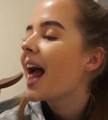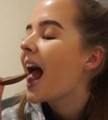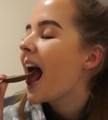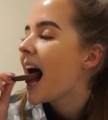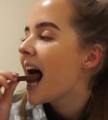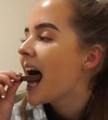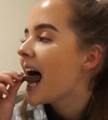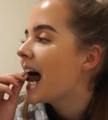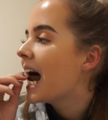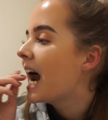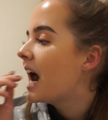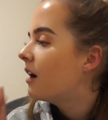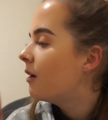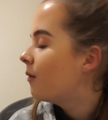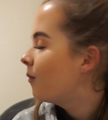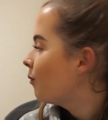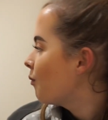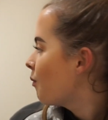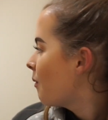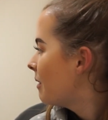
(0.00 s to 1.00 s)
I really
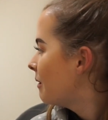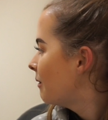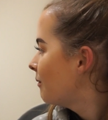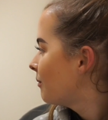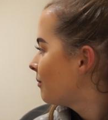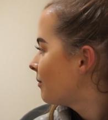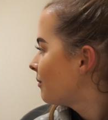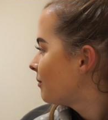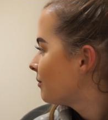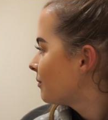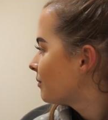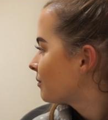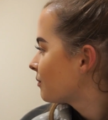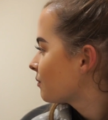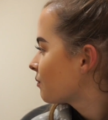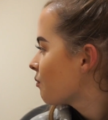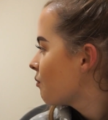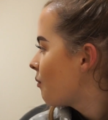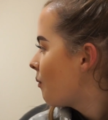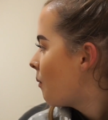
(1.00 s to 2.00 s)
have. Like, I just feel
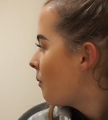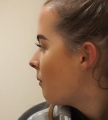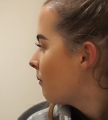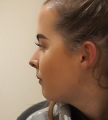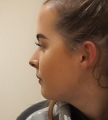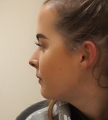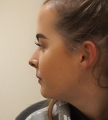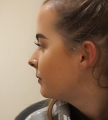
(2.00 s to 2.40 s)
good.